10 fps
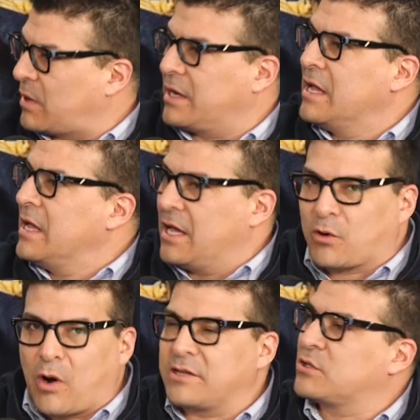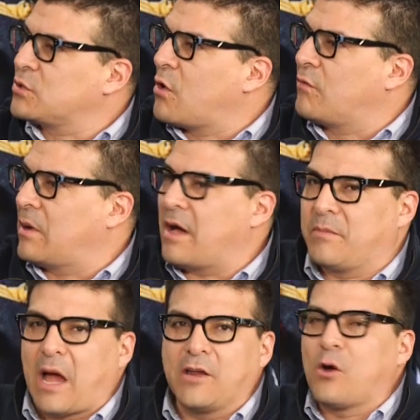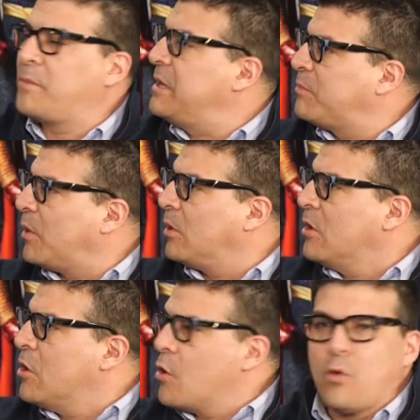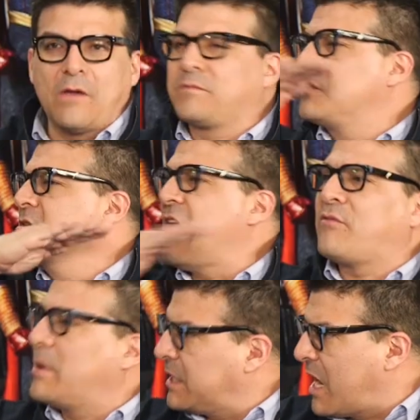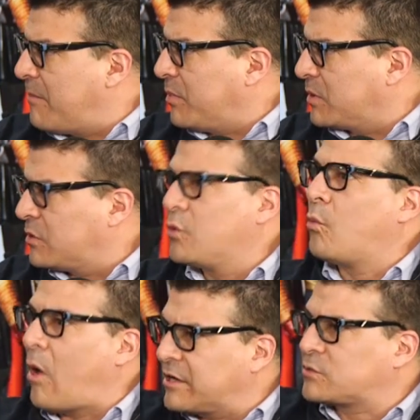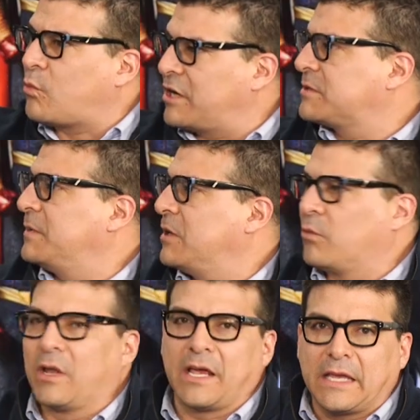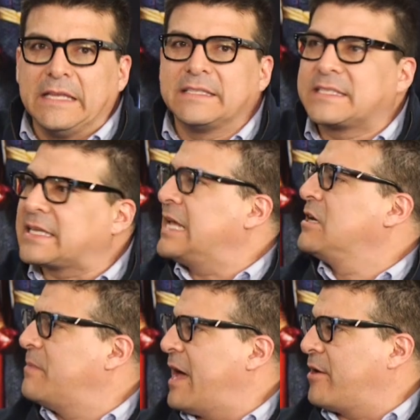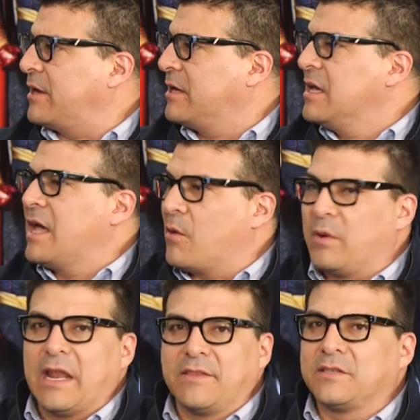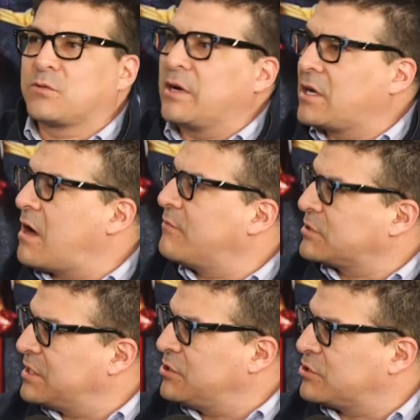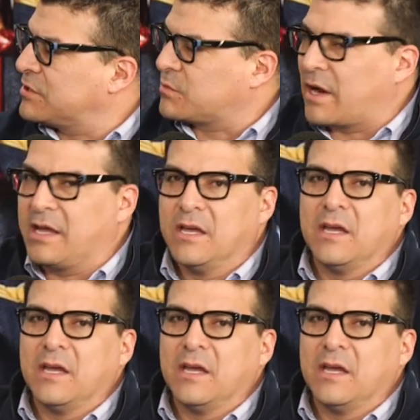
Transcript: right. It crosses over. I, I know people who had never read a comic book, who watched Watchmen and were like insane about it. And we had these great conversations, right?